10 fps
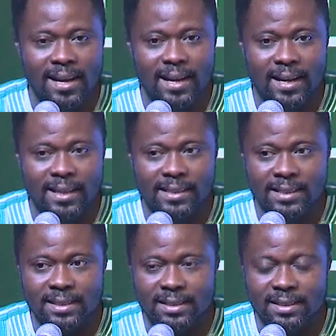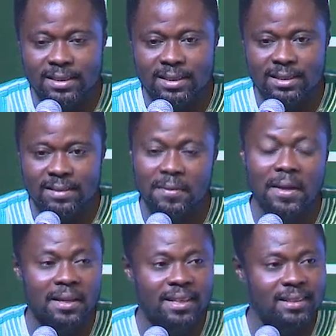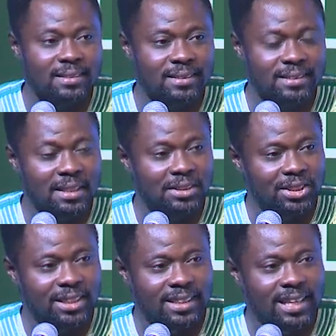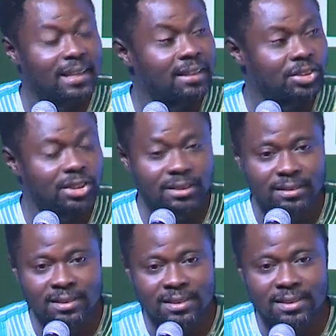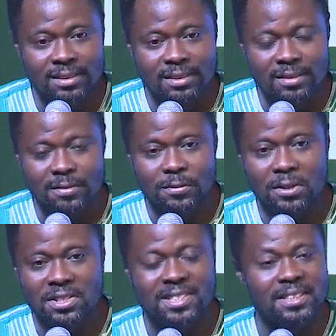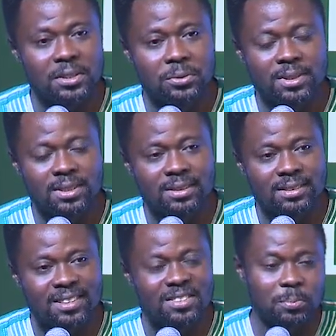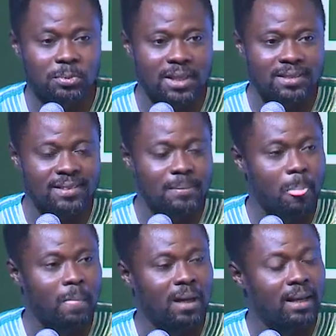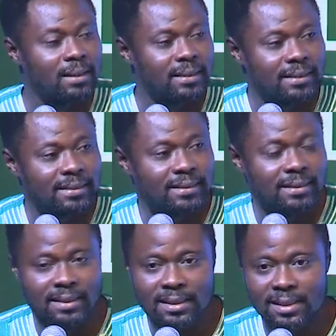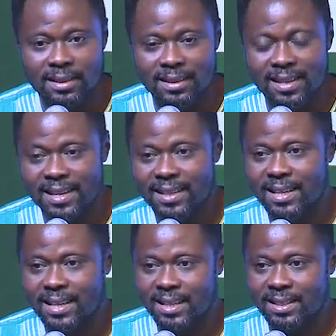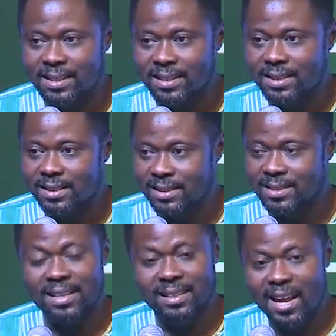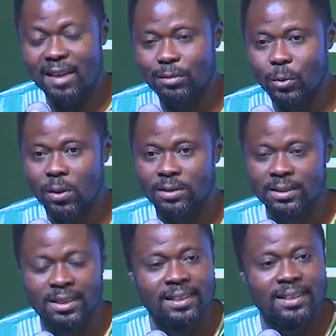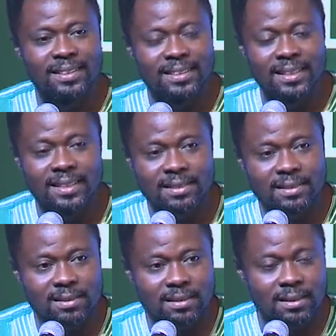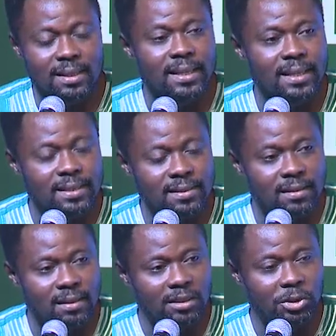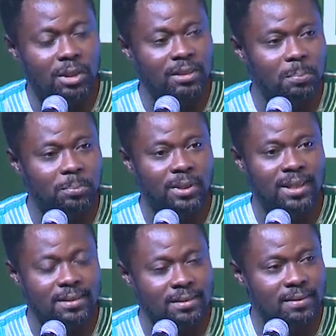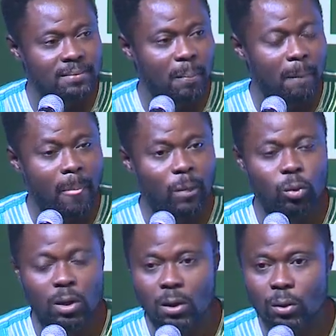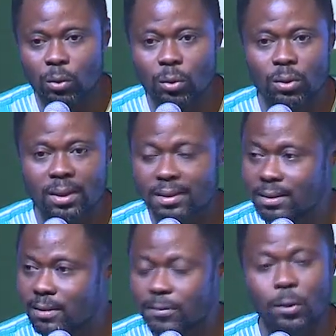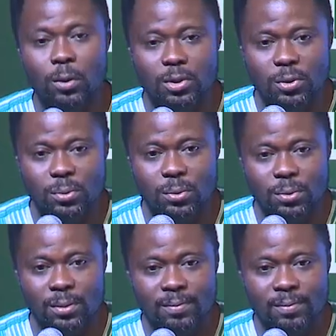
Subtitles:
I thank the Nigerian LNG for instituting this prize. And like I tell everyone, this is the literary prize we all look forward to